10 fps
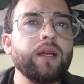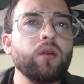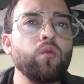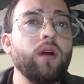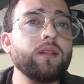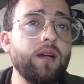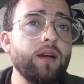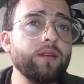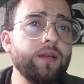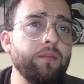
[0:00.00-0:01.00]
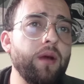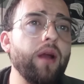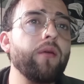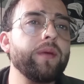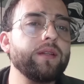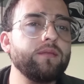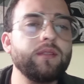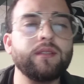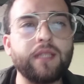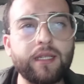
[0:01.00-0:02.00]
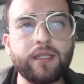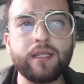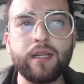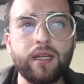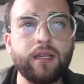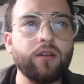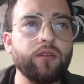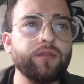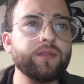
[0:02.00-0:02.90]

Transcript: What are the environment, technical, of